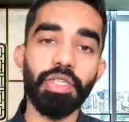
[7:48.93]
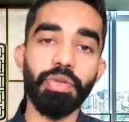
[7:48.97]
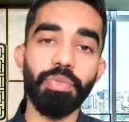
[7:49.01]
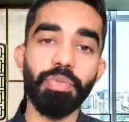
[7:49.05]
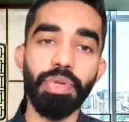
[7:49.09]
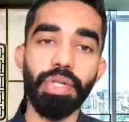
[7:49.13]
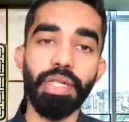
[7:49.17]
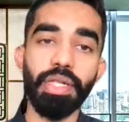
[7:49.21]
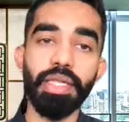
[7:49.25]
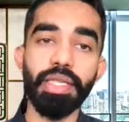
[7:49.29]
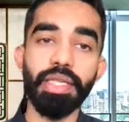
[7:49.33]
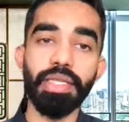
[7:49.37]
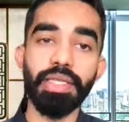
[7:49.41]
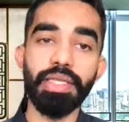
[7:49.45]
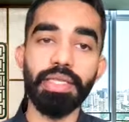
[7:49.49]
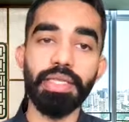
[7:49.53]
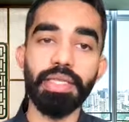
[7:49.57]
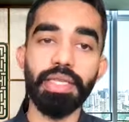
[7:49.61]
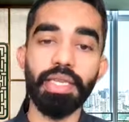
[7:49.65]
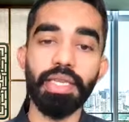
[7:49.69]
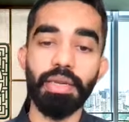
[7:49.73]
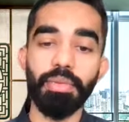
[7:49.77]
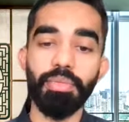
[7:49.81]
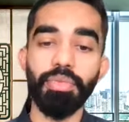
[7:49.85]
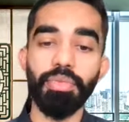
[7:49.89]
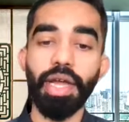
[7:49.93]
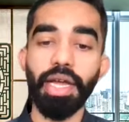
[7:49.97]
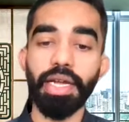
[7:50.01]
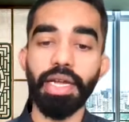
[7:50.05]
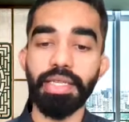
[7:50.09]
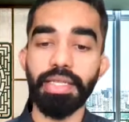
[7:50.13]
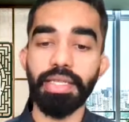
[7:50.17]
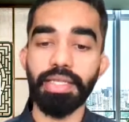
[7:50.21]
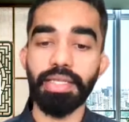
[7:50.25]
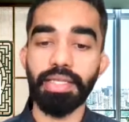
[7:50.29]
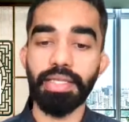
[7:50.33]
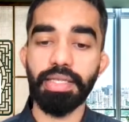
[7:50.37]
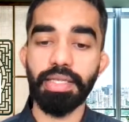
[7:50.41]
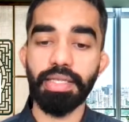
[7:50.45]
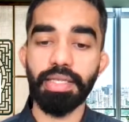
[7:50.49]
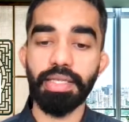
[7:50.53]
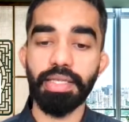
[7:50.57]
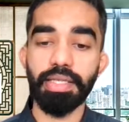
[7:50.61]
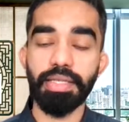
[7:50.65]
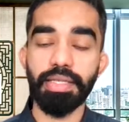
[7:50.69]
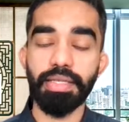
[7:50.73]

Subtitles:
to build this in practice.